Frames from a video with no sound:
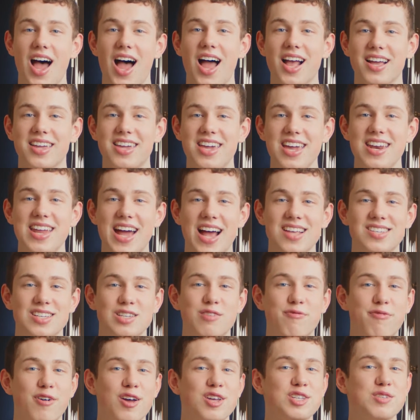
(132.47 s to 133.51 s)
a kid has
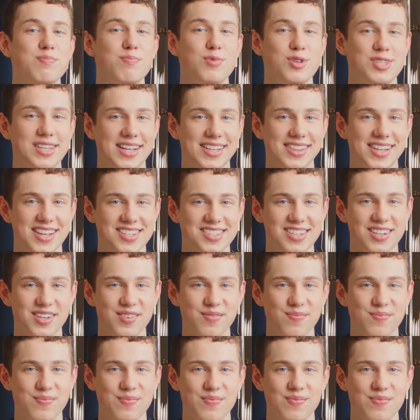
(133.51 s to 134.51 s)
his first music lesson.